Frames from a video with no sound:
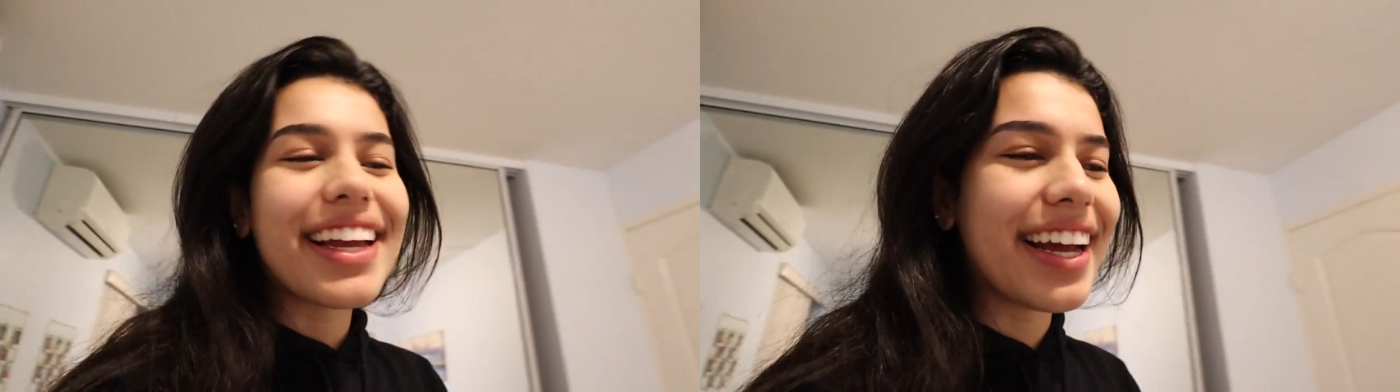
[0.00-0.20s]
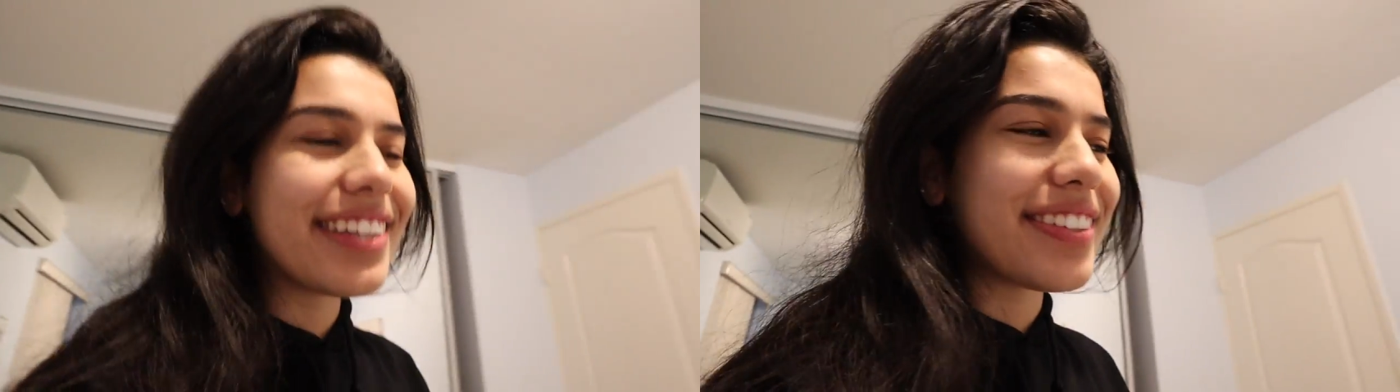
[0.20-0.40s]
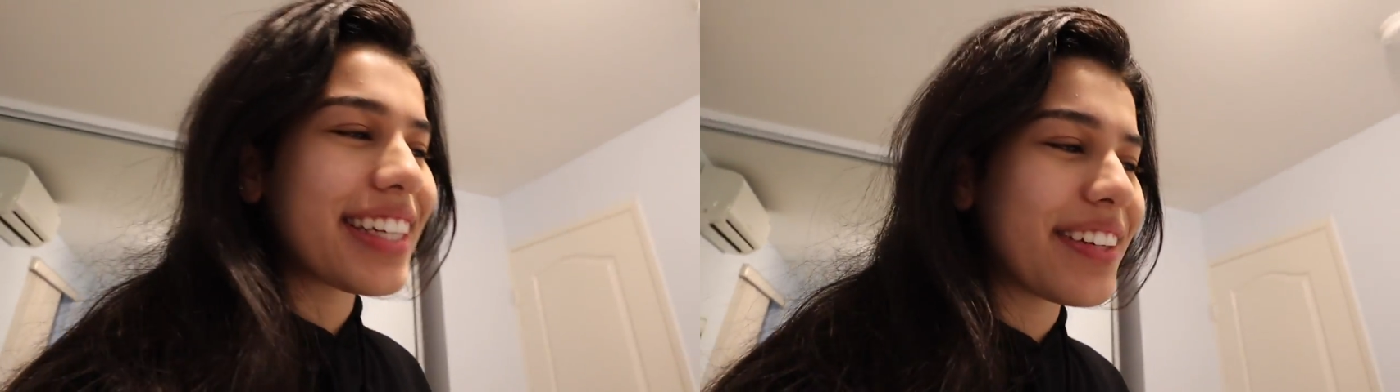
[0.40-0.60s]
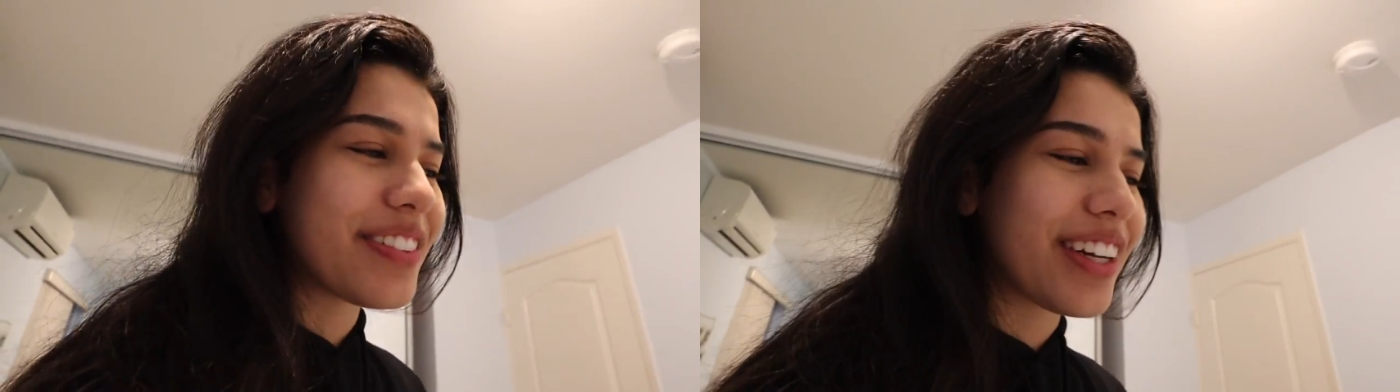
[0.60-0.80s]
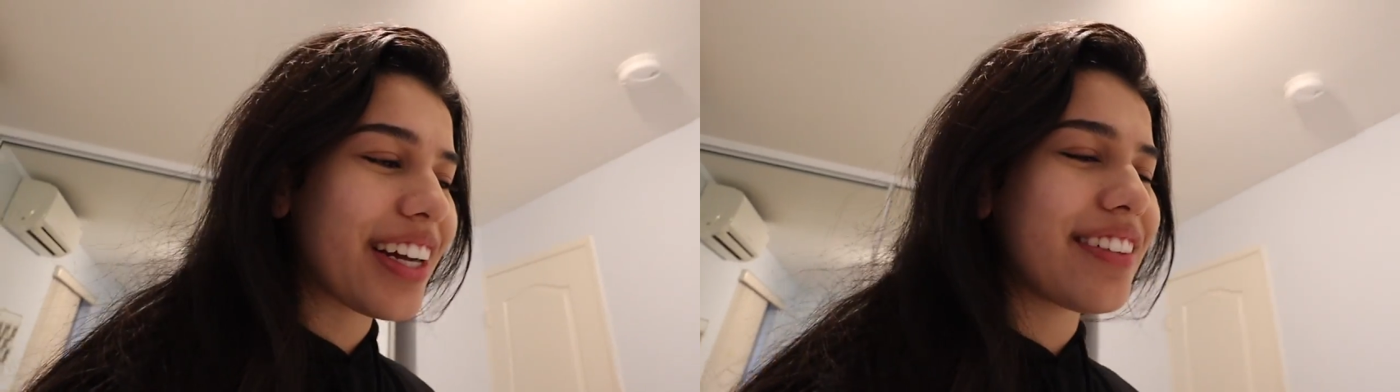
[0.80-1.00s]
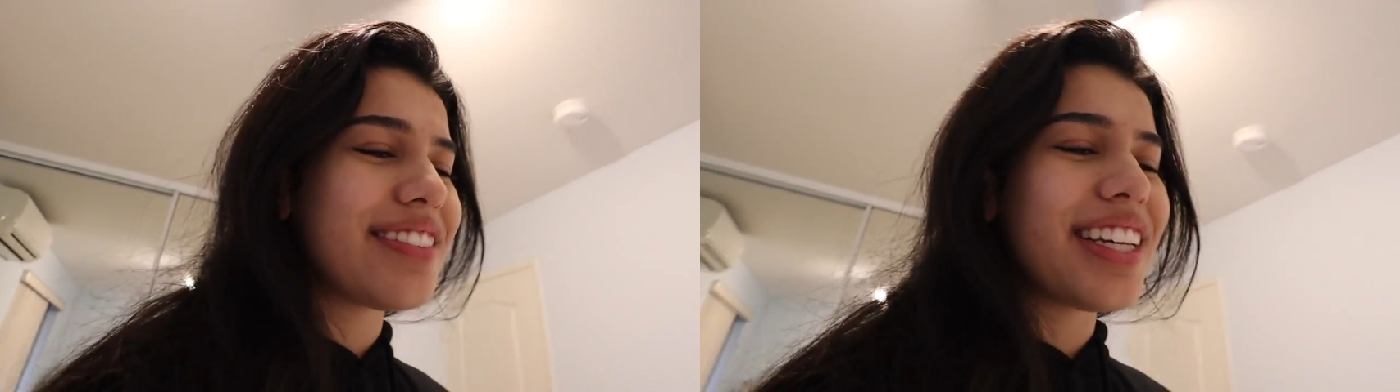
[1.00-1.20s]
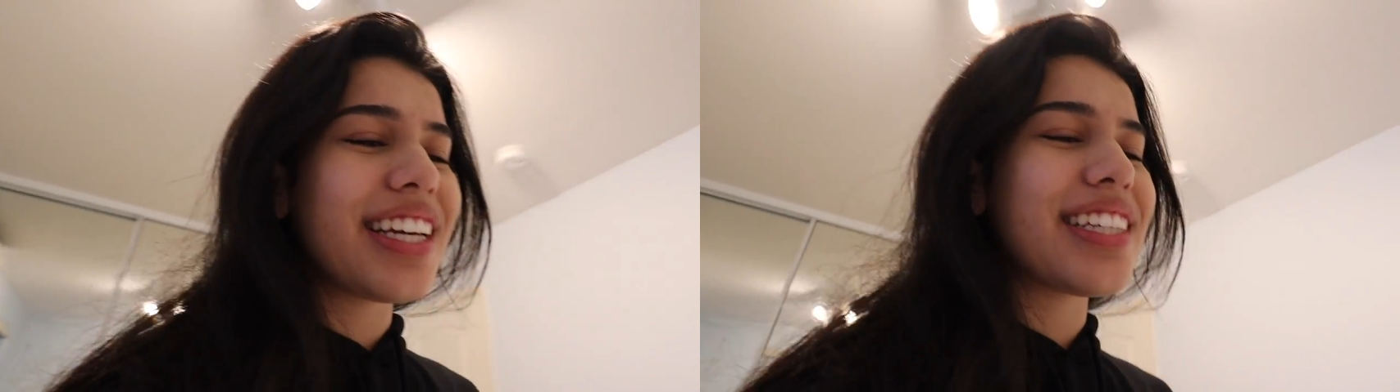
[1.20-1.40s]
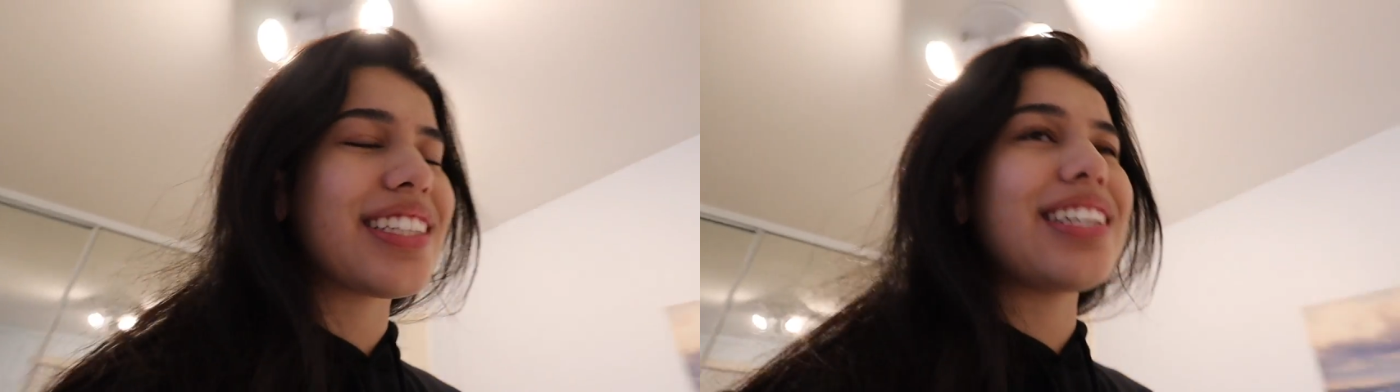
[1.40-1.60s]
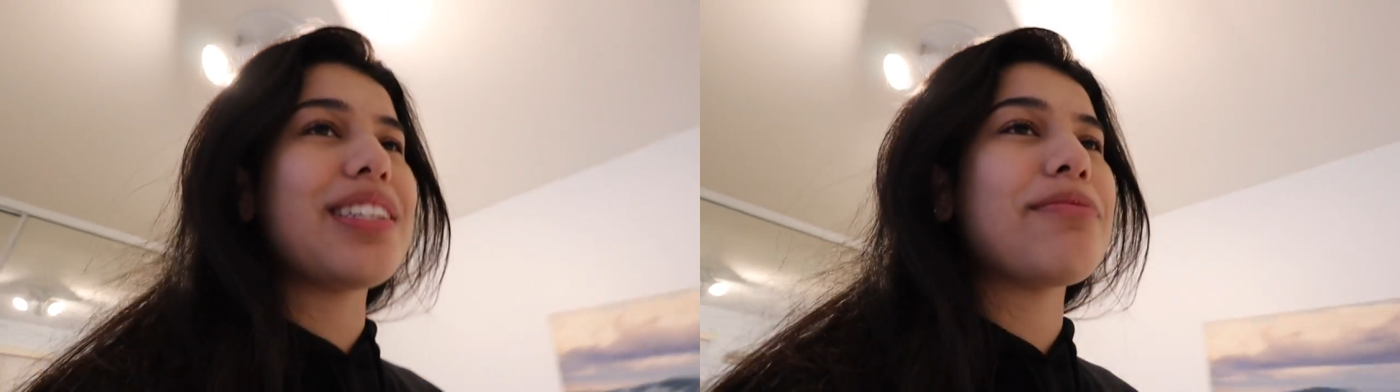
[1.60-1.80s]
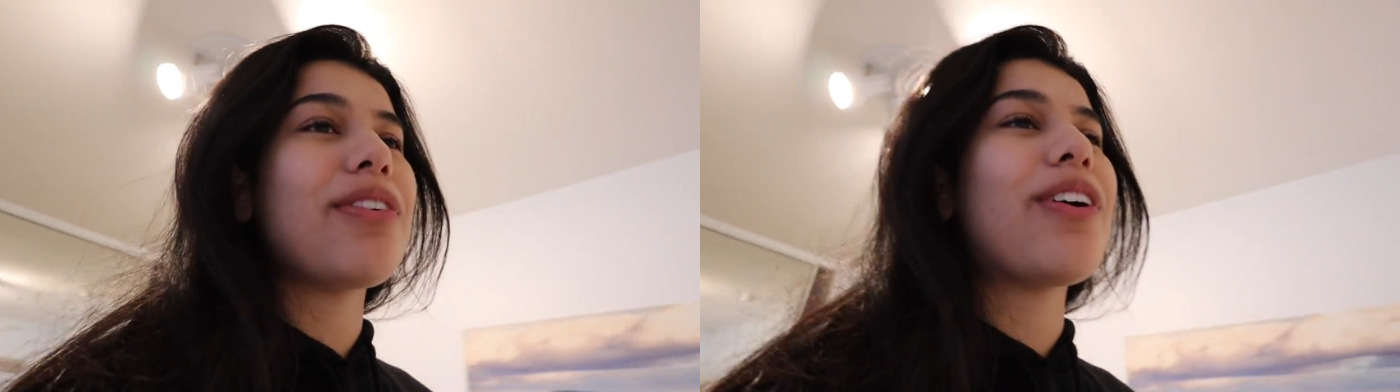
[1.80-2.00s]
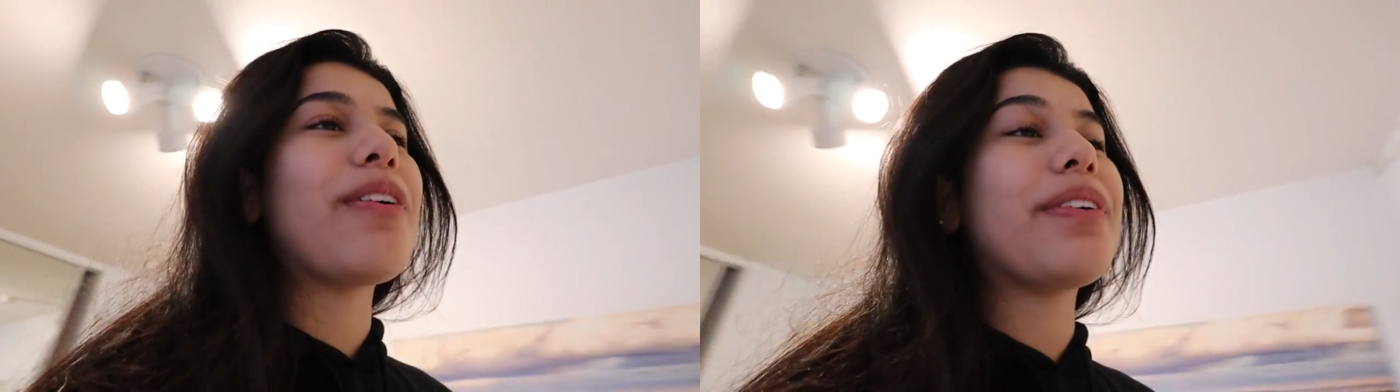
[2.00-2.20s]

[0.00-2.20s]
can't even keep track of days anymore